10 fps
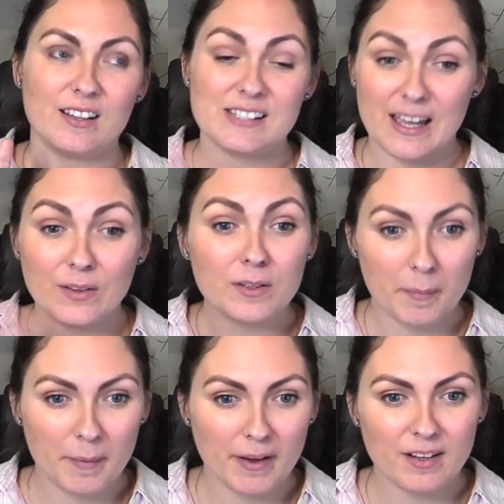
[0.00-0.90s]
tell them
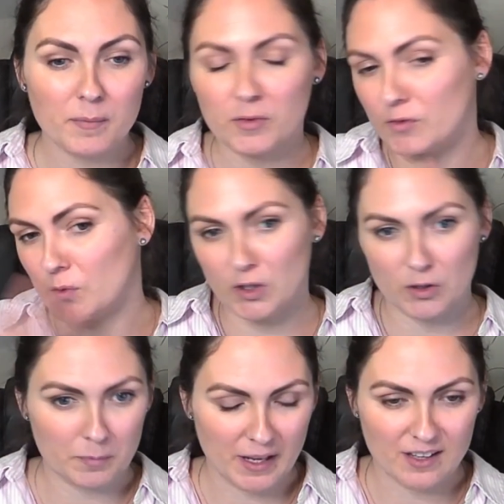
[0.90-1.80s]
about it before
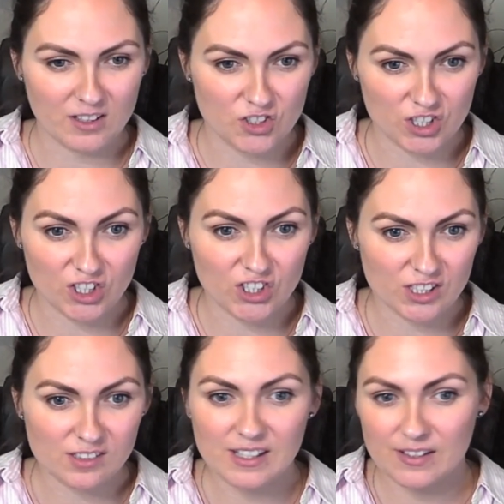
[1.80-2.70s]
you make an
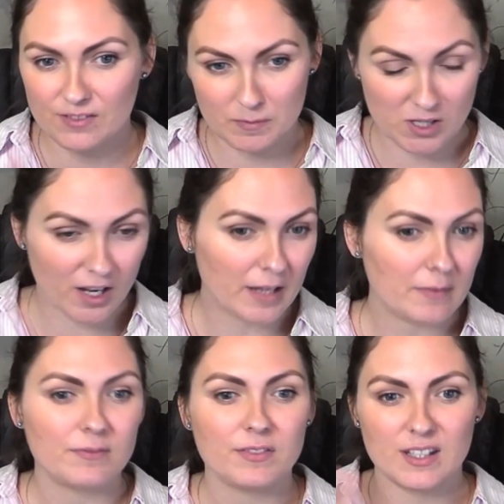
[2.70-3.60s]
introduction. Give them
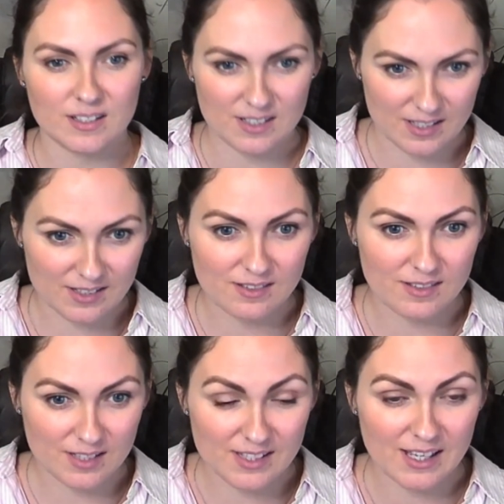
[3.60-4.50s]
time for things
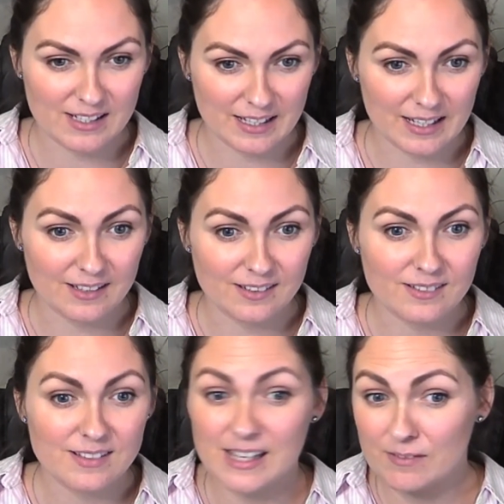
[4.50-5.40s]
to settle in.
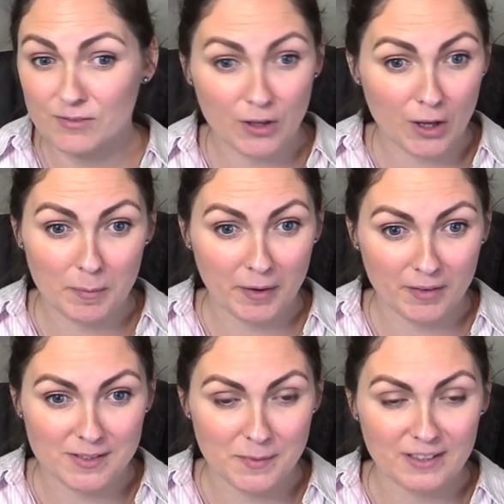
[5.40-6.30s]
Same for your
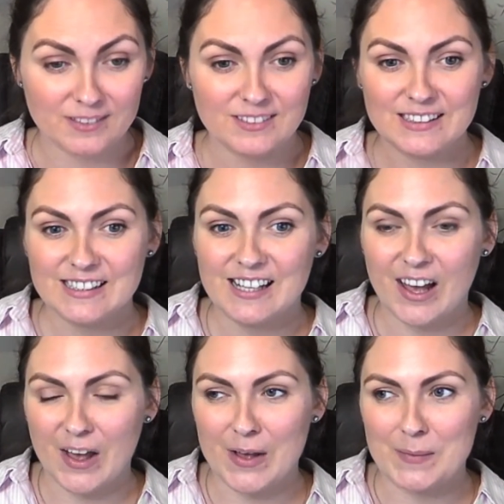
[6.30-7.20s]
co-parent as well.
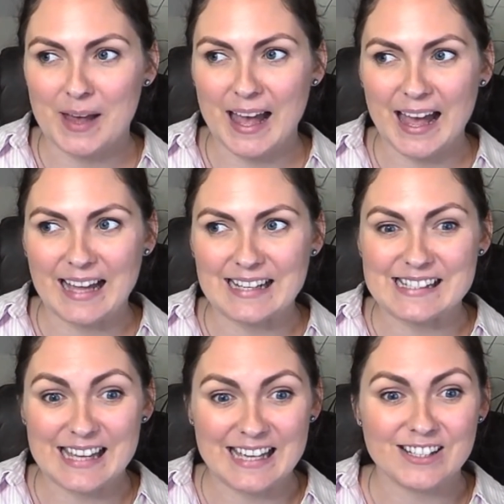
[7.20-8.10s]
And
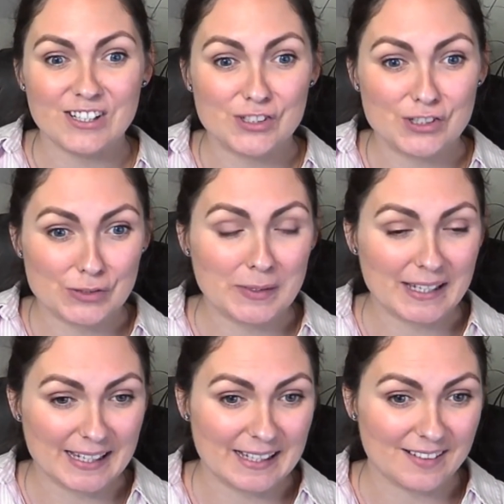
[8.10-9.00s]
then do it
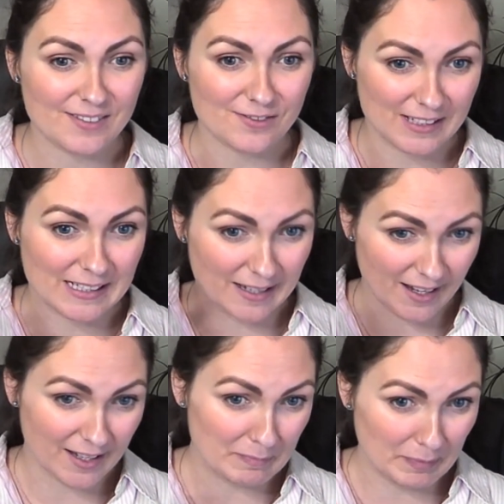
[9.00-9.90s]
in really
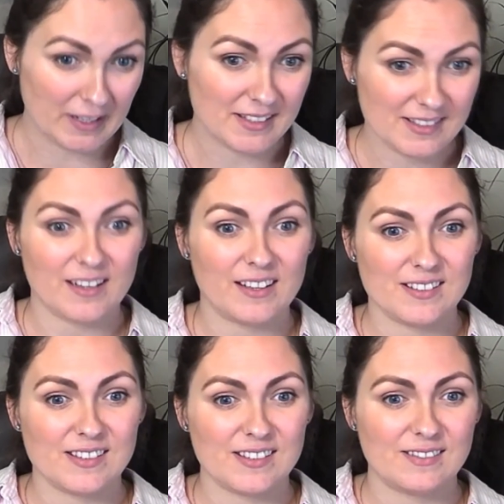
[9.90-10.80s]
kind of bite-sized